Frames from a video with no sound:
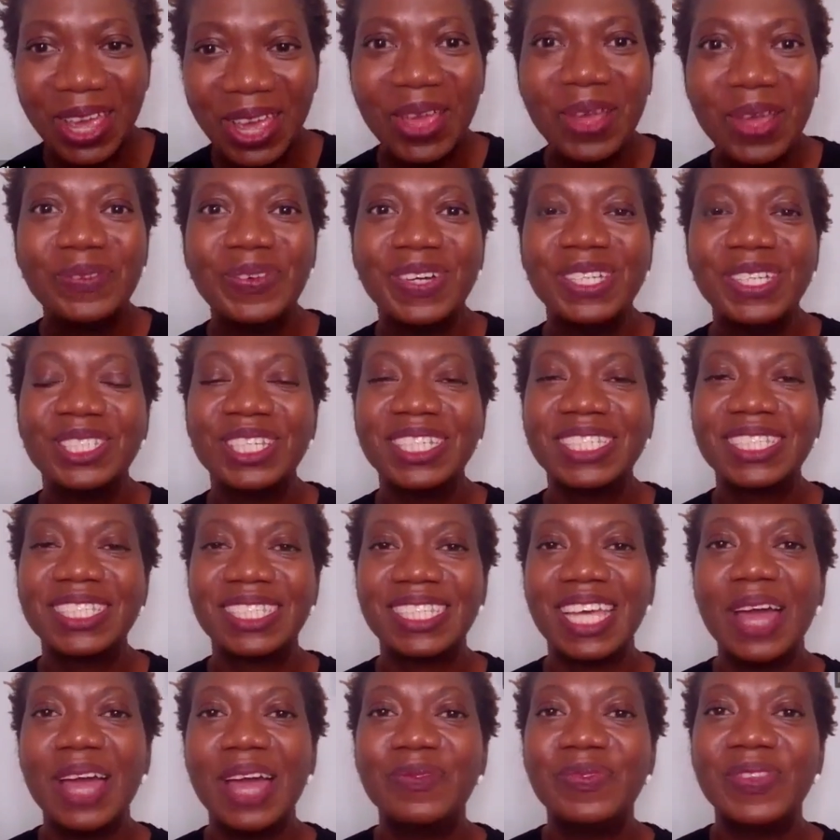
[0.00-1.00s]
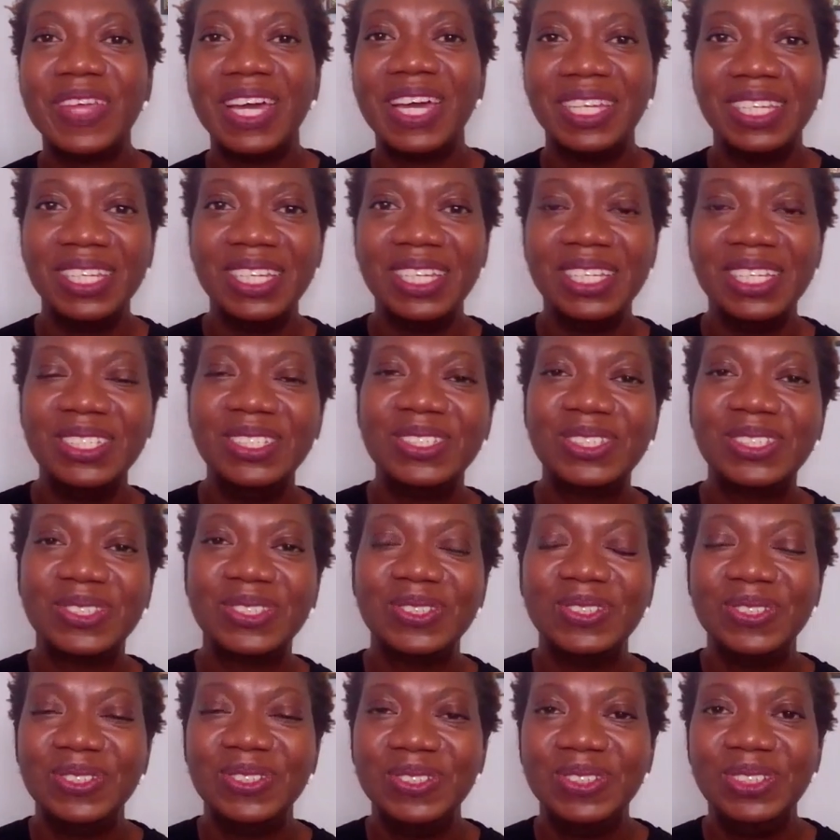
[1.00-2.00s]
but just type that
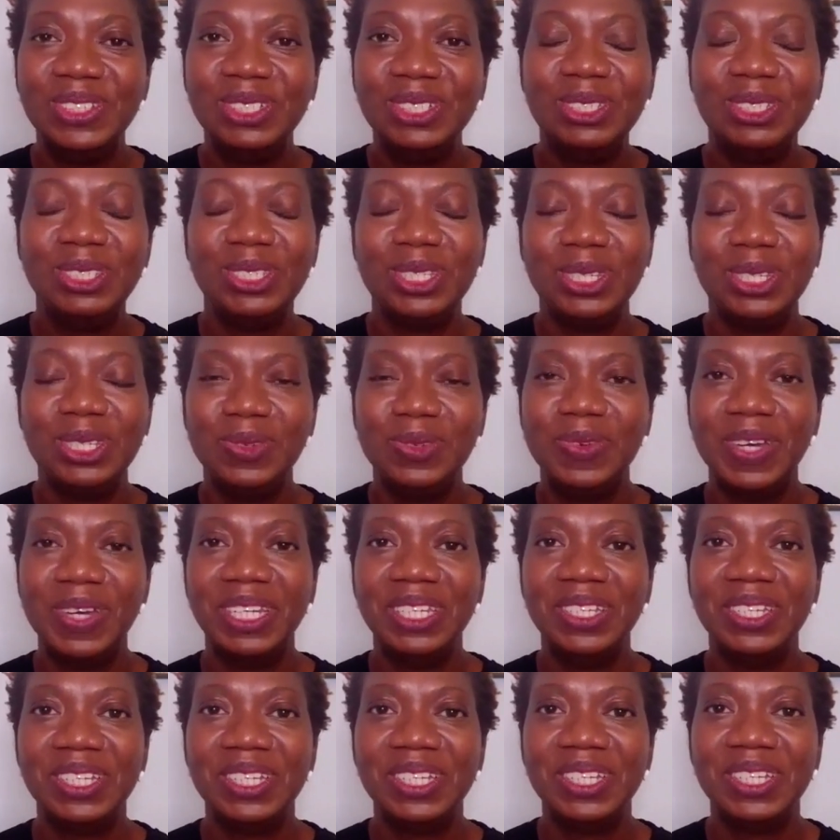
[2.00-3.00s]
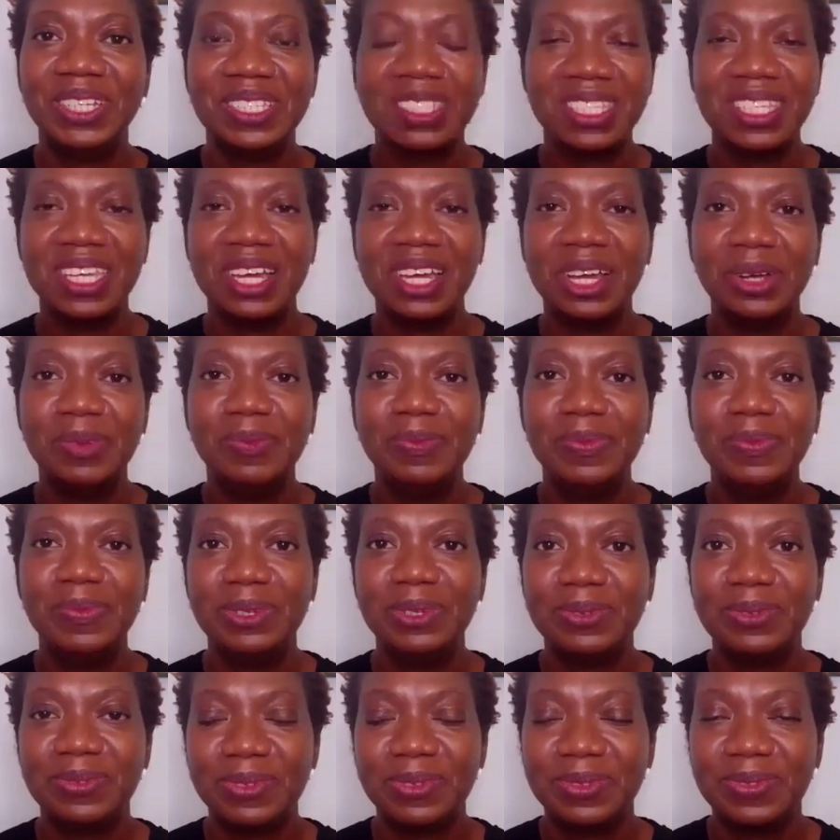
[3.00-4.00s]
into YouTube and you can see our
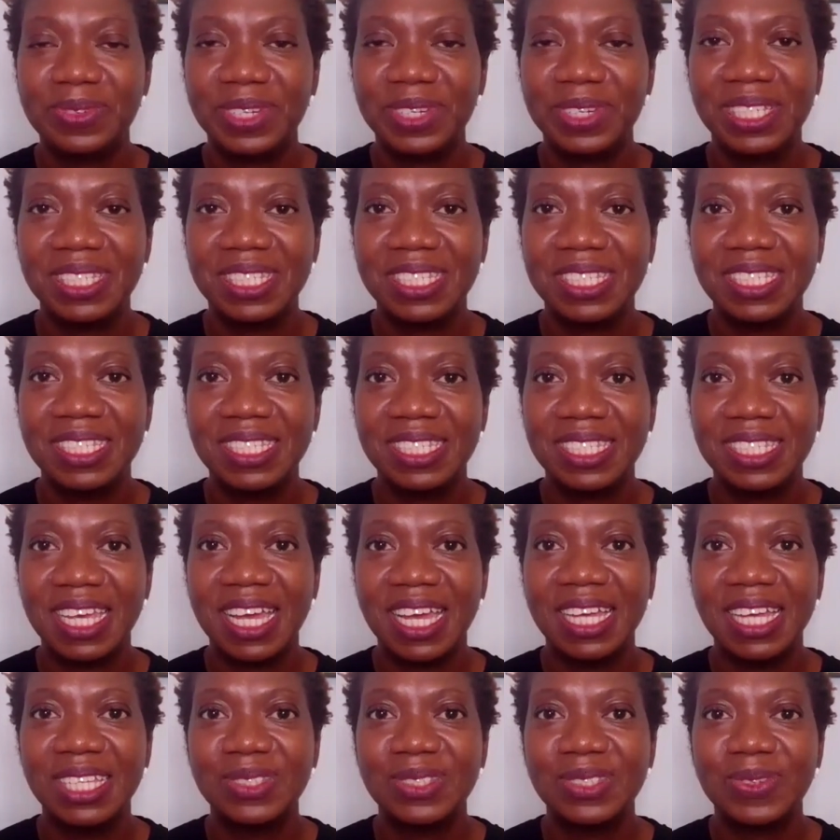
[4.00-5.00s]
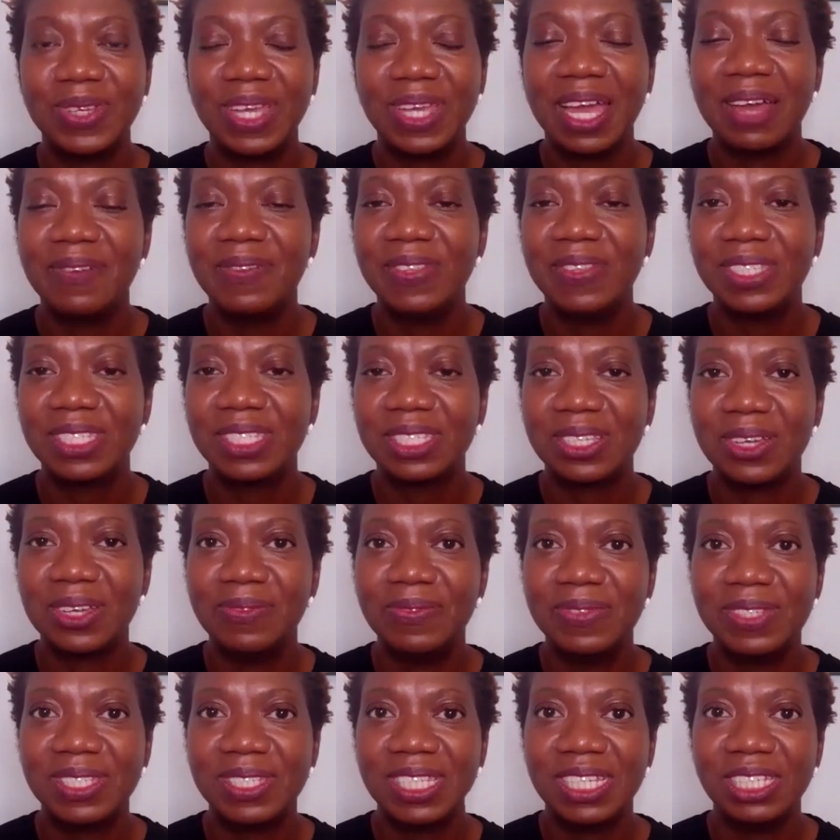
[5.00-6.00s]
beautiful faces as we have this
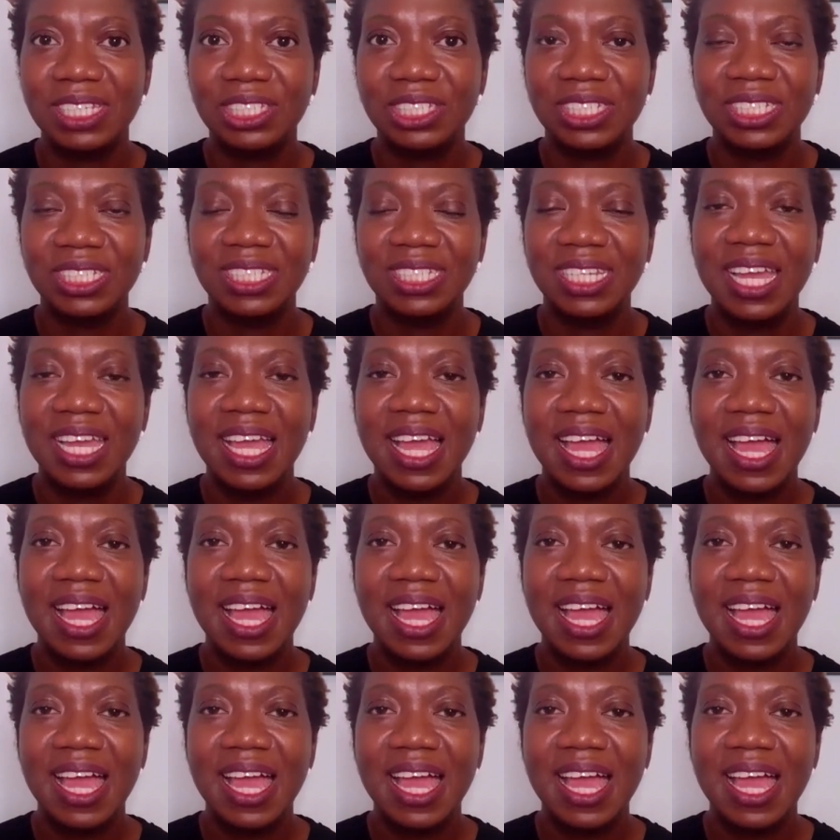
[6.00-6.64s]
conversation.